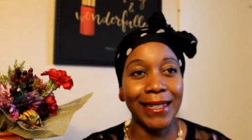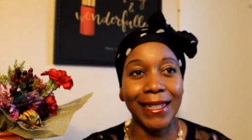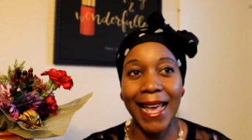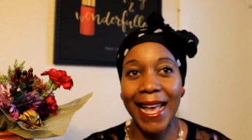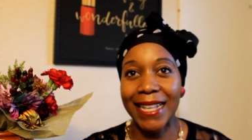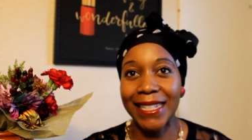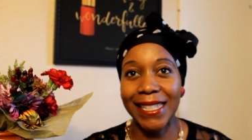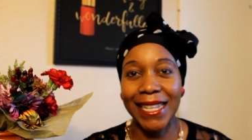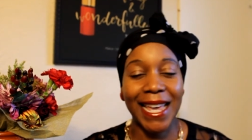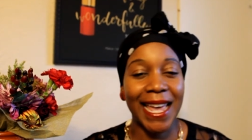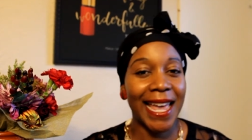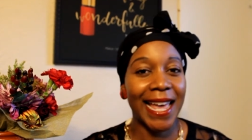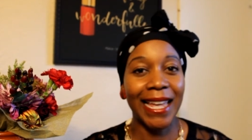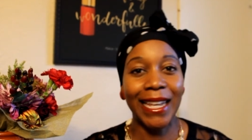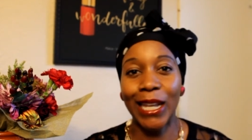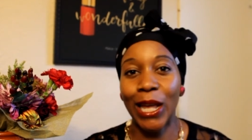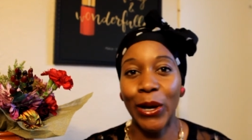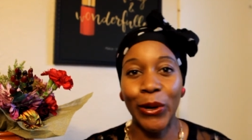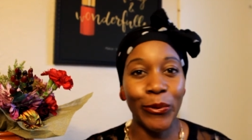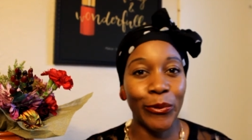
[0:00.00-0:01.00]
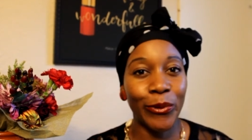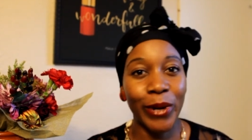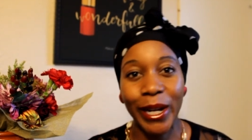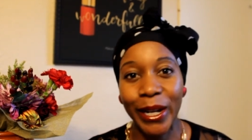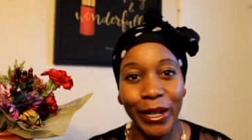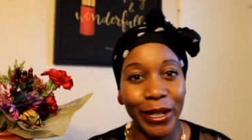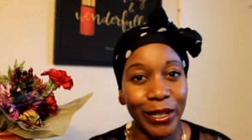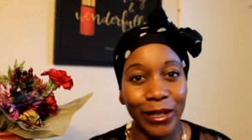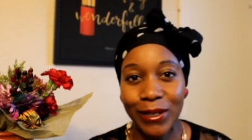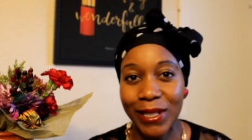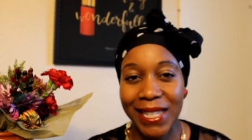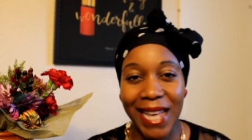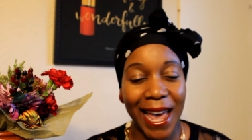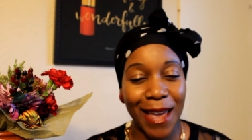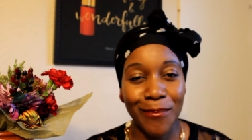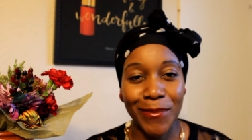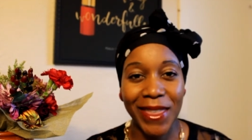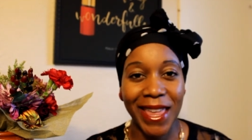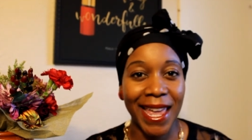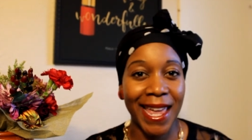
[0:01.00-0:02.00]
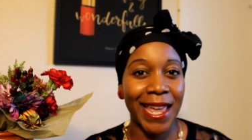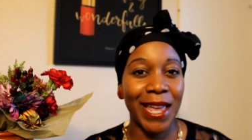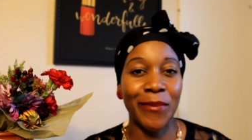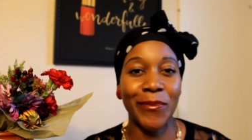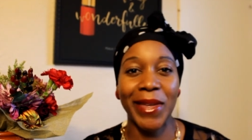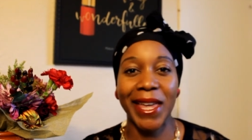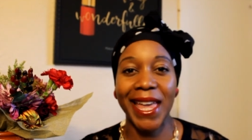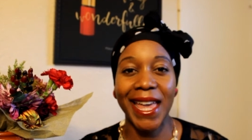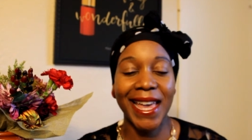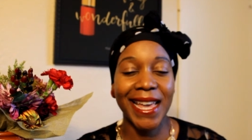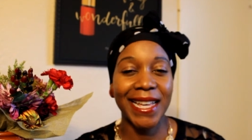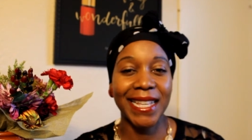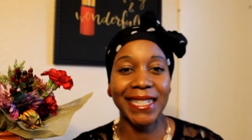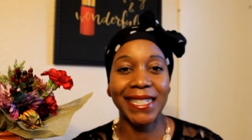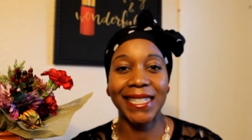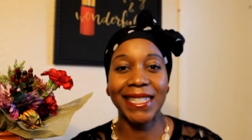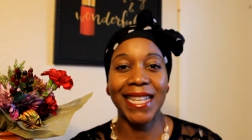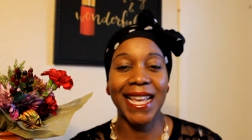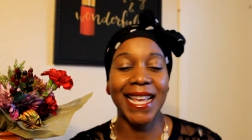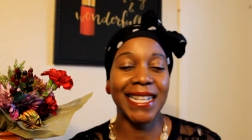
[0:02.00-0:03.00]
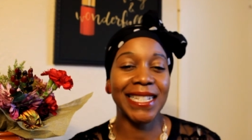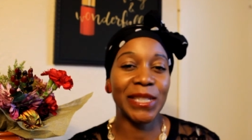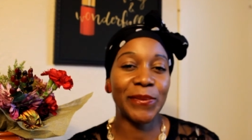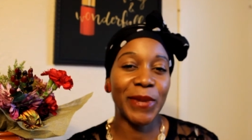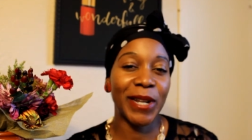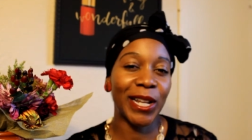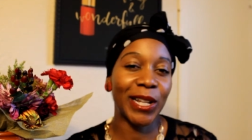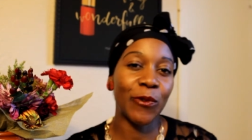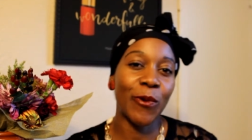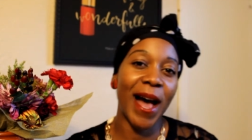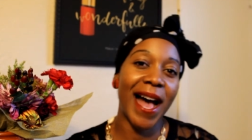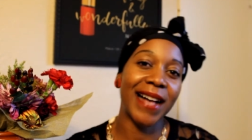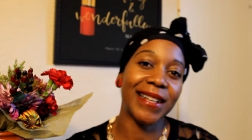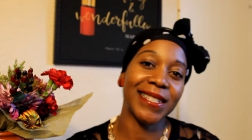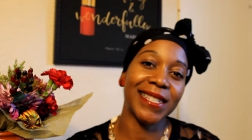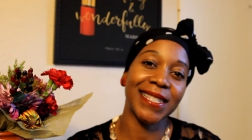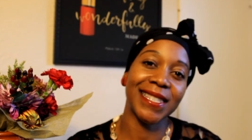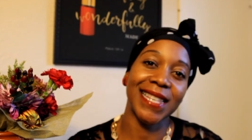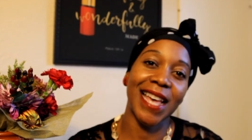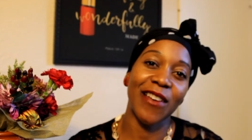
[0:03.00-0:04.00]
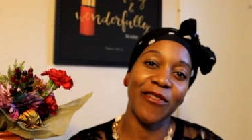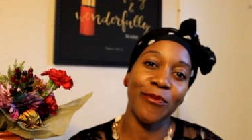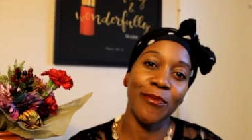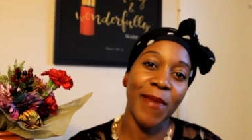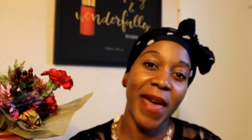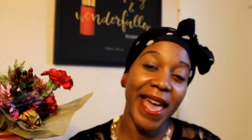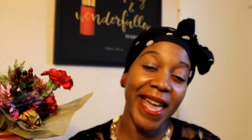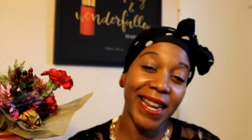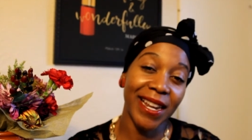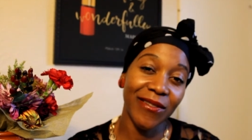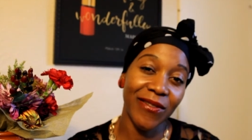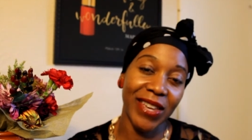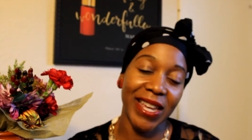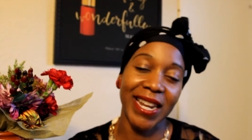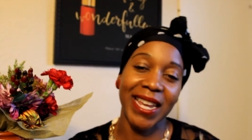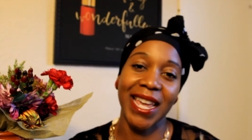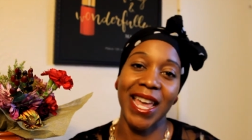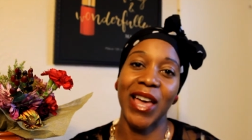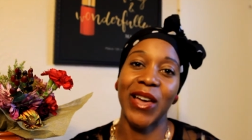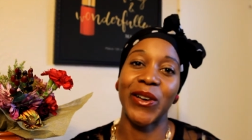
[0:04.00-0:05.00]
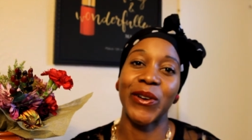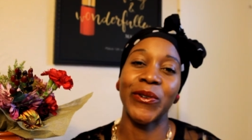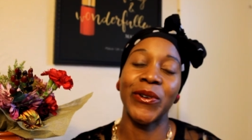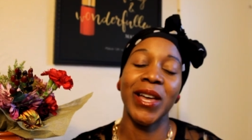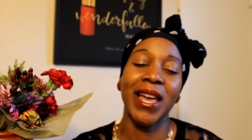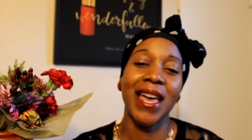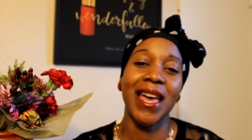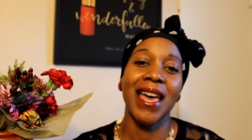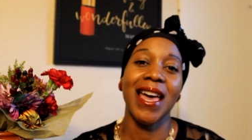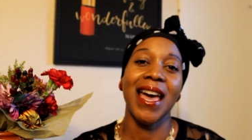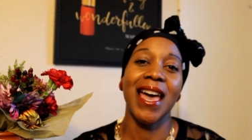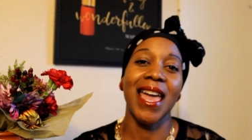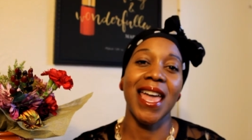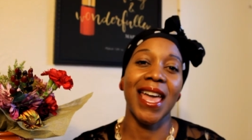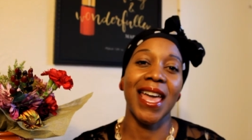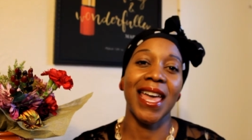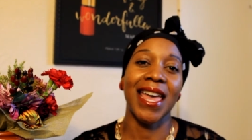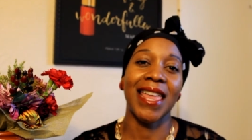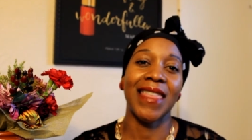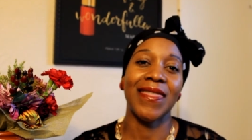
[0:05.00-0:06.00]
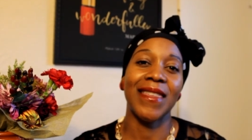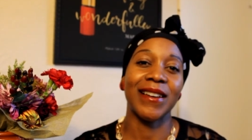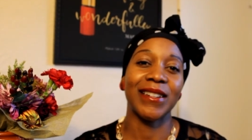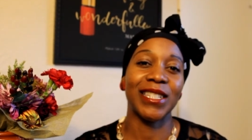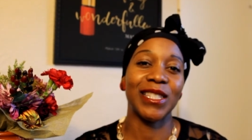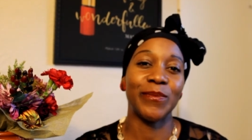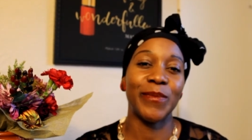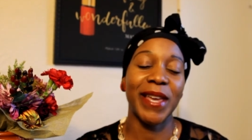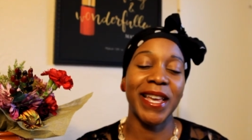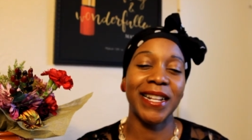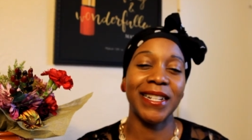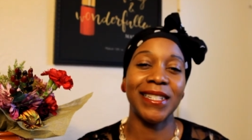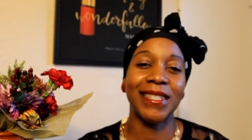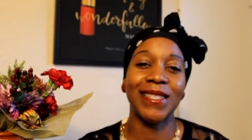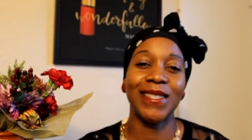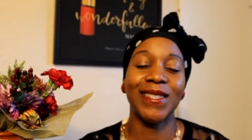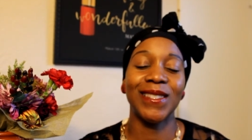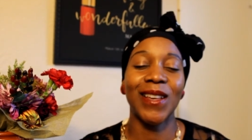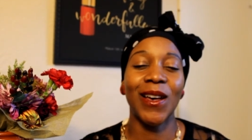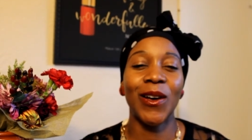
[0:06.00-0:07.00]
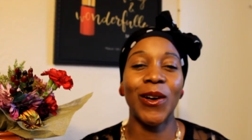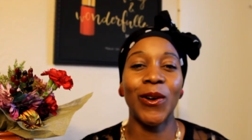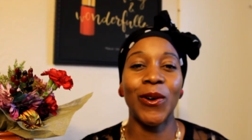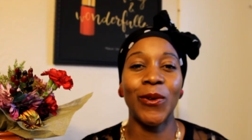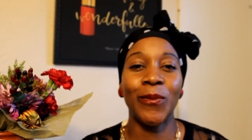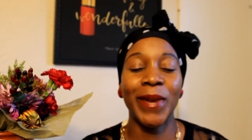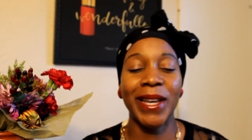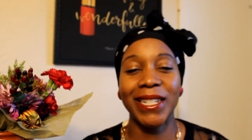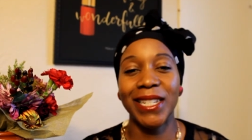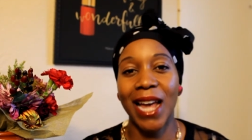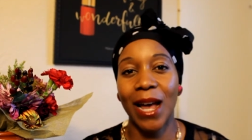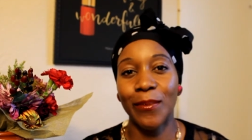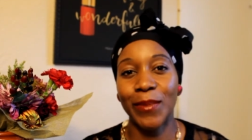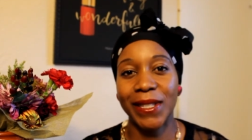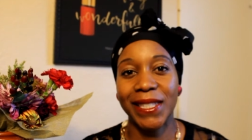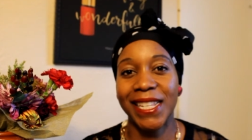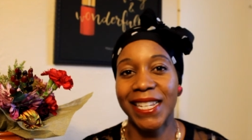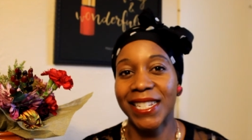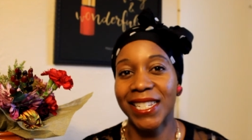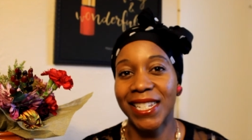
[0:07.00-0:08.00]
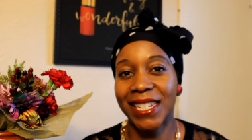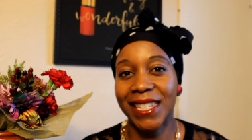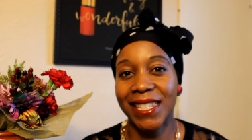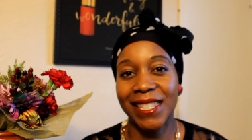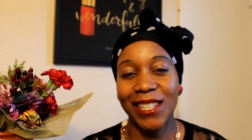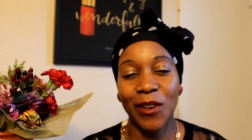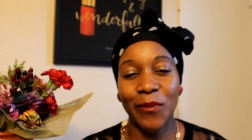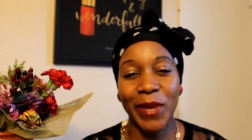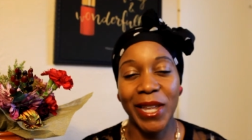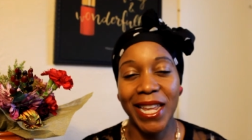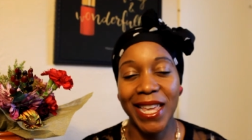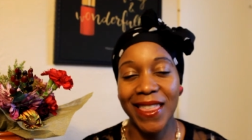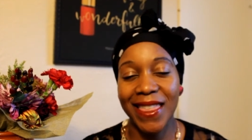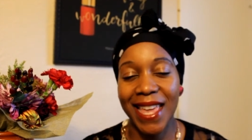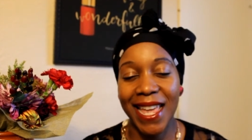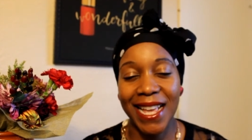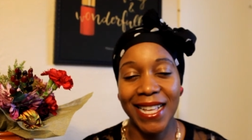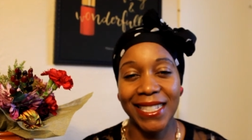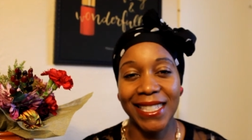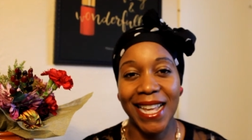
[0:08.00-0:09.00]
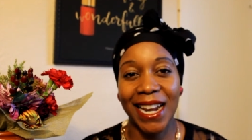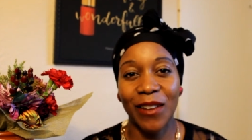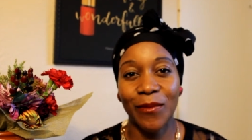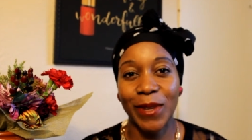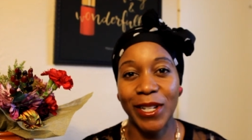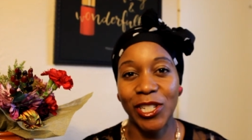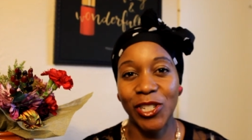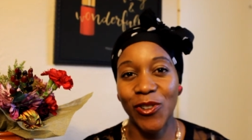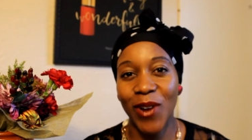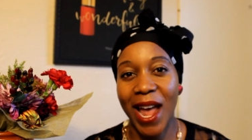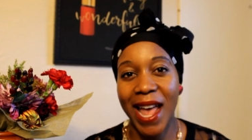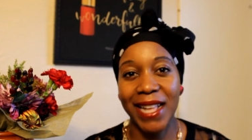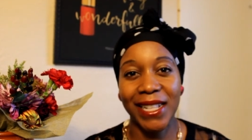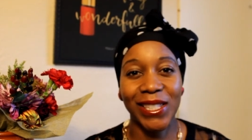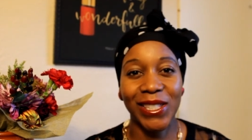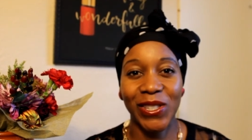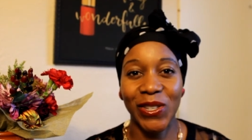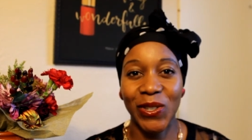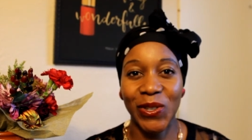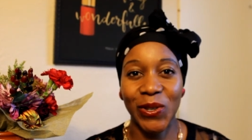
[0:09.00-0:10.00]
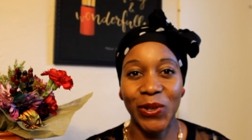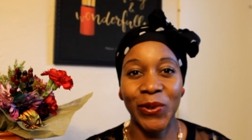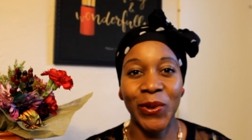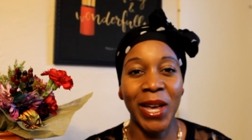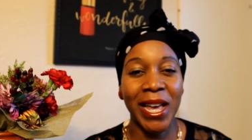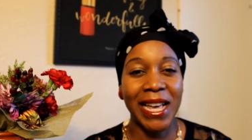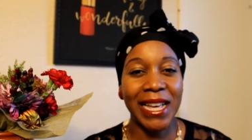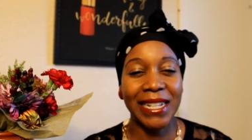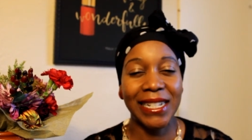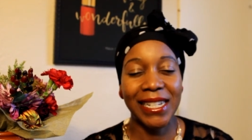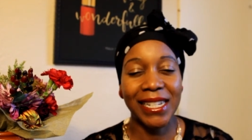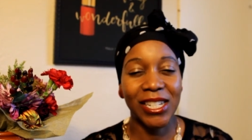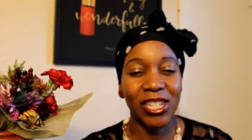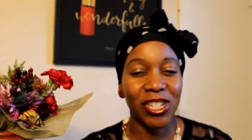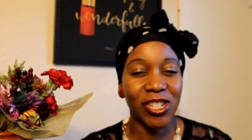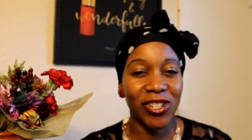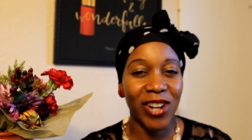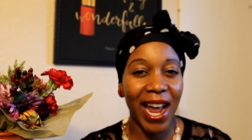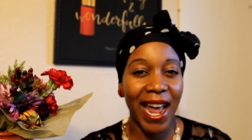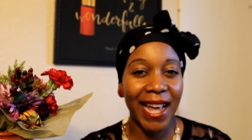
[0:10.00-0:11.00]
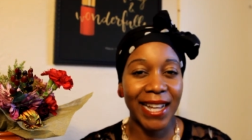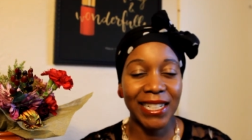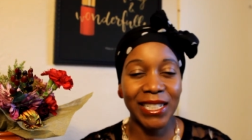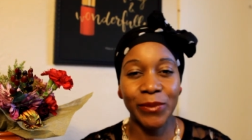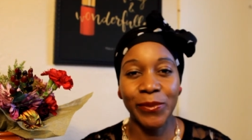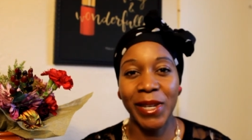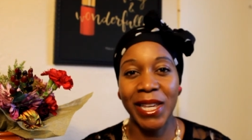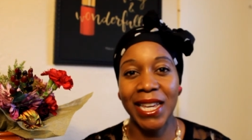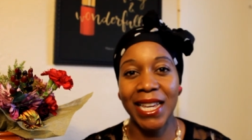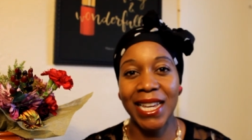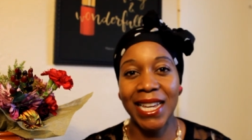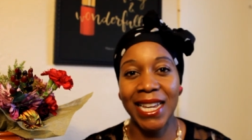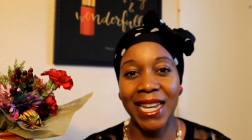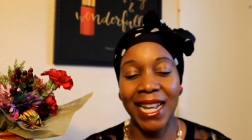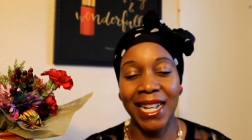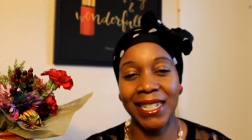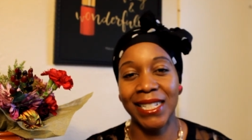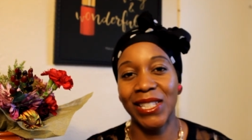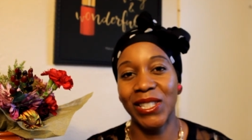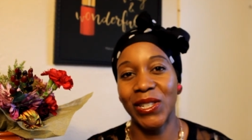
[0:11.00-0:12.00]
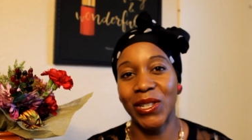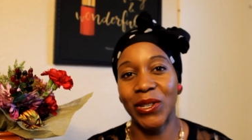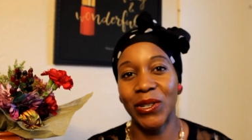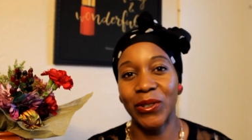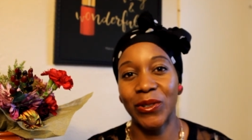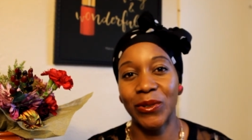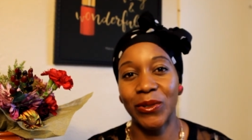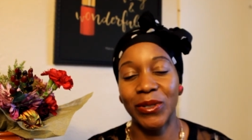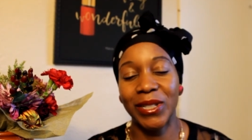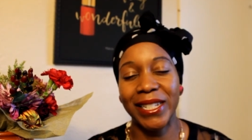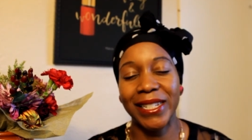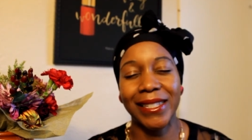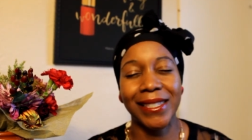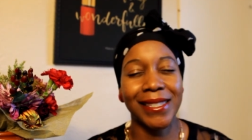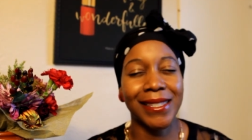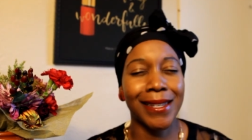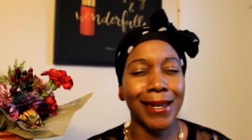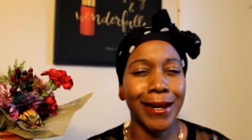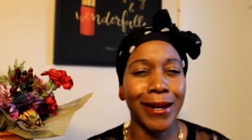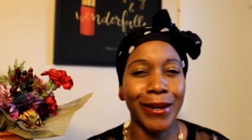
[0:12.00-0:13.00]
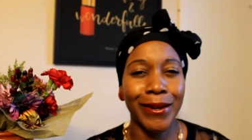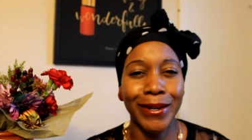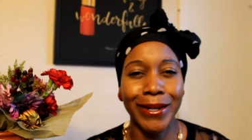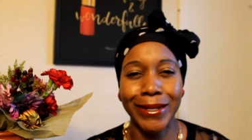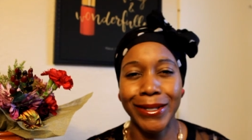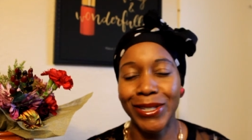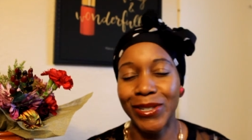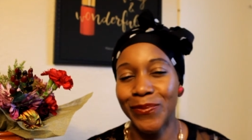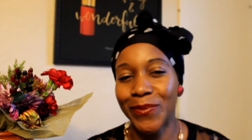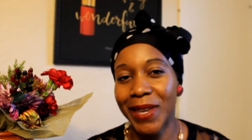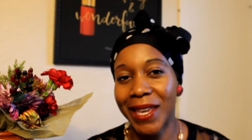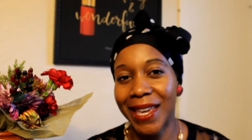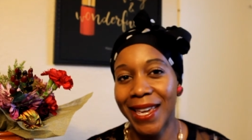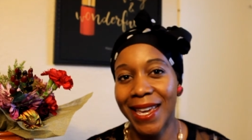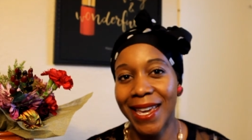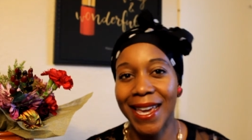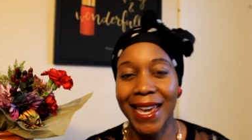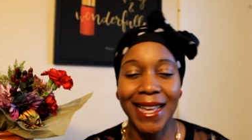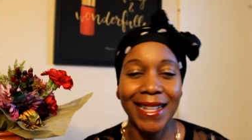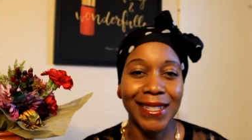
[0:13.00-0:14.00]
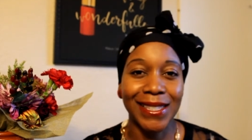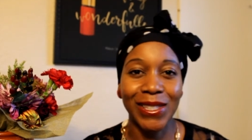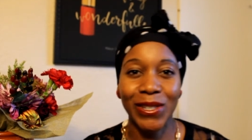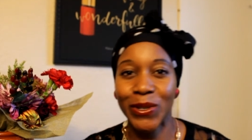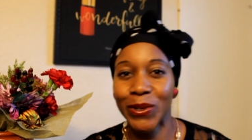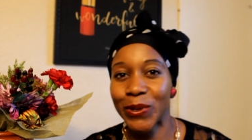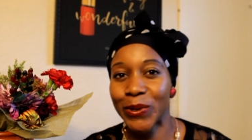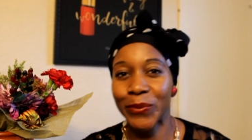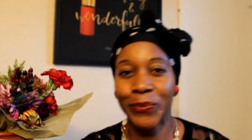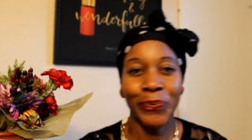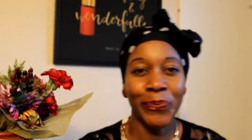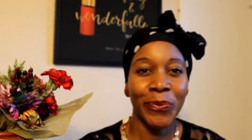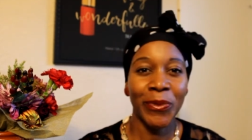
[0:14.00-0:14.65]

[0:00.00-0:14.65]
as a hello world type thing because it's been a while since I've made a video and there's been so much opposition, so many things that have been trying to distract me and to discourage me and to